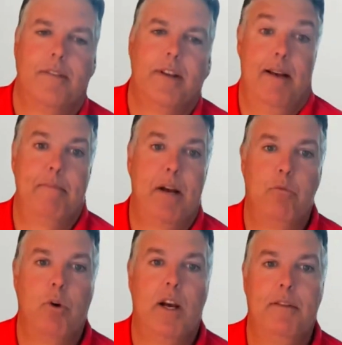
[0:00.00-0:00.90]
My
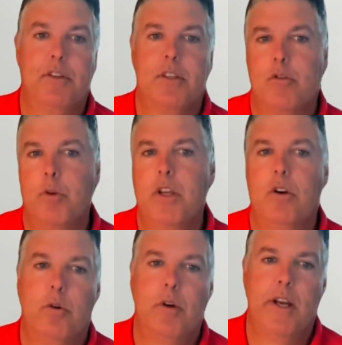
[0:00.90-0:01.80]
wife says we
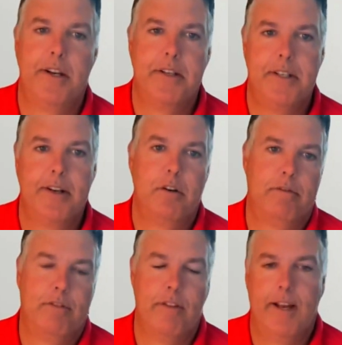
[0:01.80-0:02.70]
owe Ed a dinner
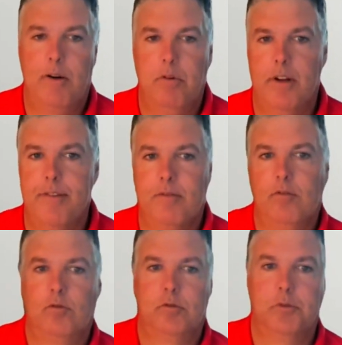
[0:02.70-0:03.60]
for that one.
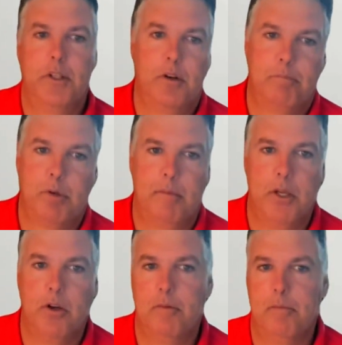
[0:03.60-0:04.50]
We
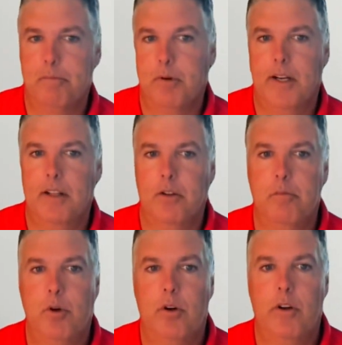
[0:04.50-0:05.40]
probably owe a little
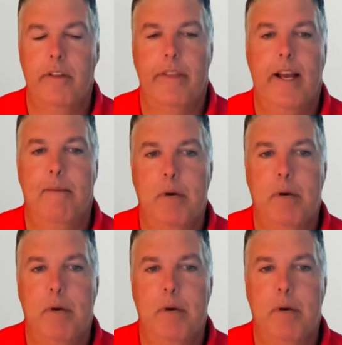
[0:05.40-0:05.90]
more than that.